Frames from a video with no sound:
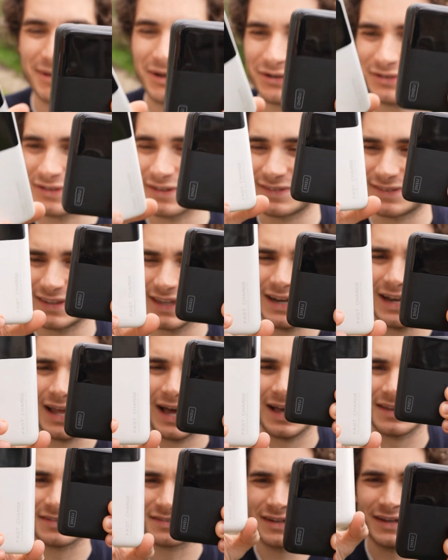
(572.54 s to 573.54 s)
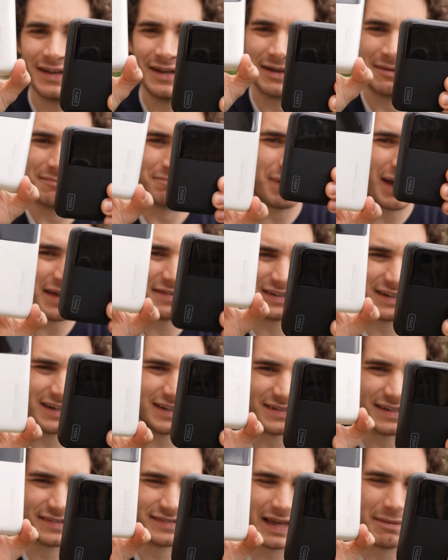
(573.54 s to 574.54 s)
because it still has basically
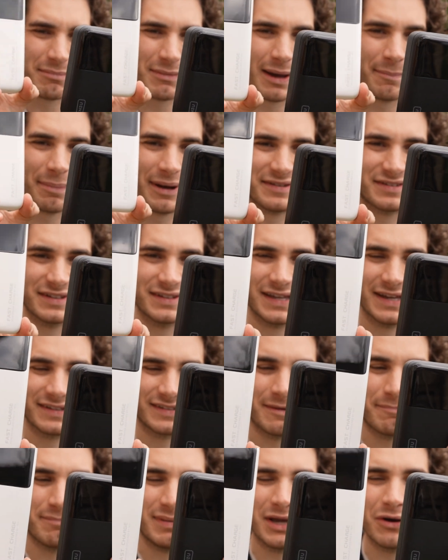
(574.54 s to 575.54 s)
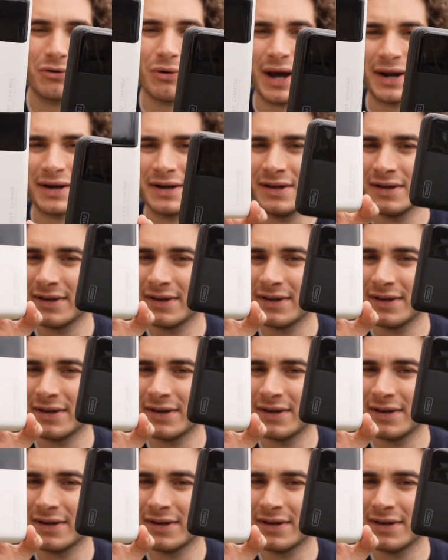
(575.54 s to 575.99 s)
the same capacity as the big one,